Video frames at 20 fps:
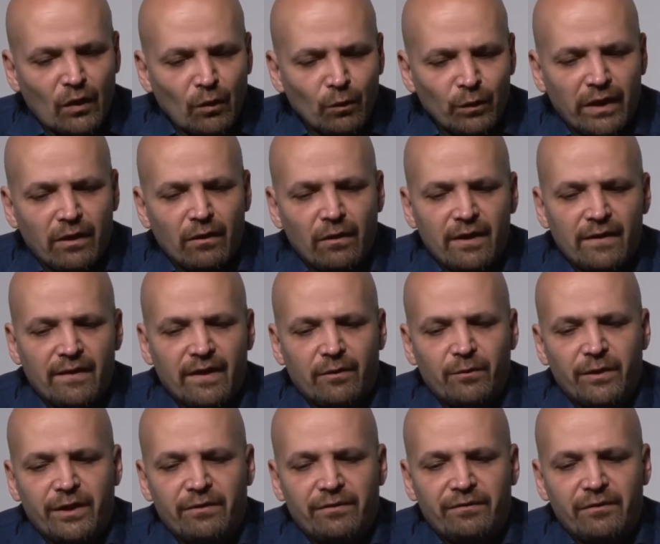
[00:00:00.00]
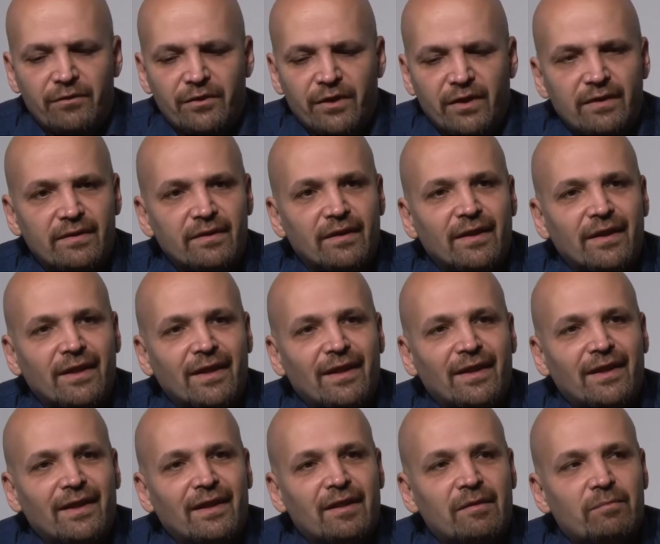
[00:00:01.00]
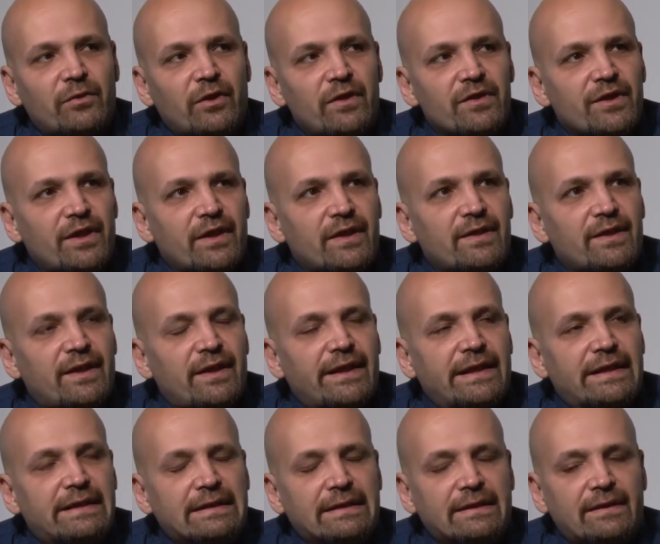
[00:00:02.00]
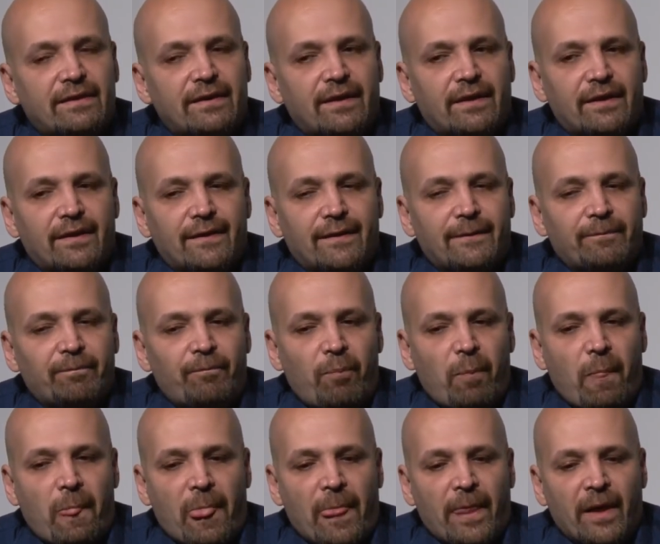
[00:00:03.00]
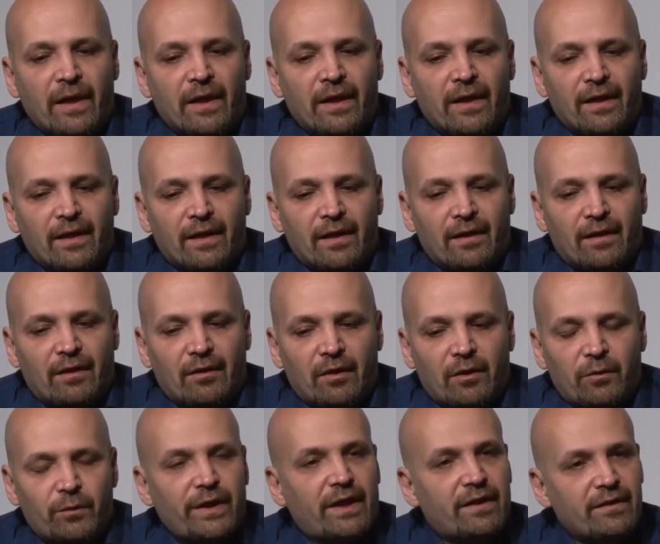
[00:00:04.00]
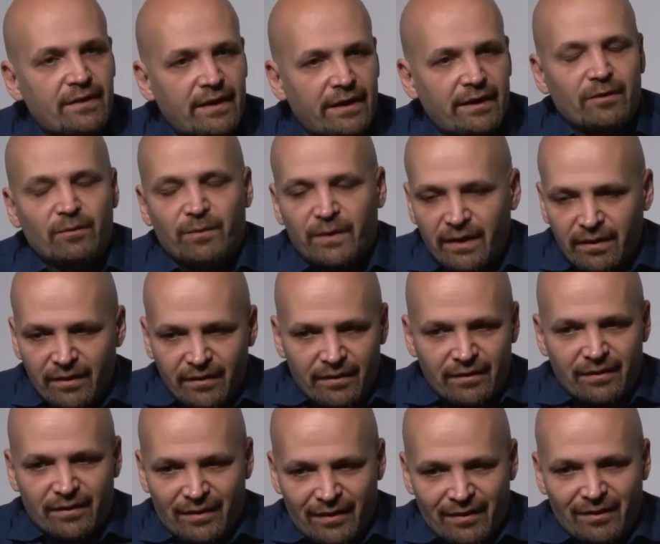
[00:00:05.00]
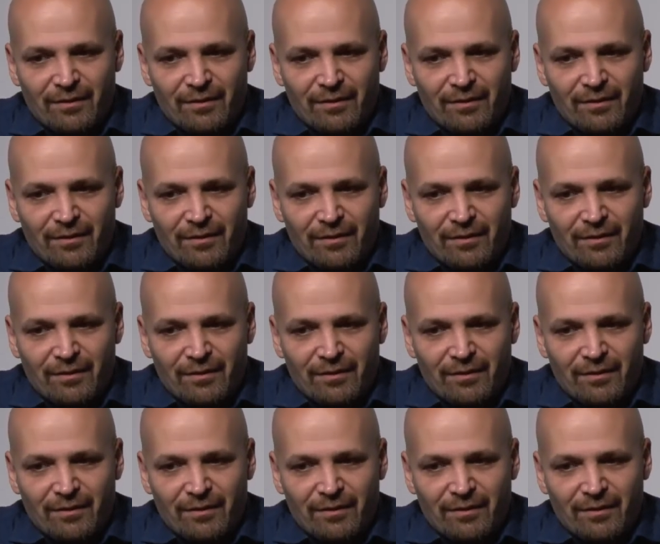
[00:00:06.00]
We call it the Queer Refugees Project, and um, uh, we are dealing with uh,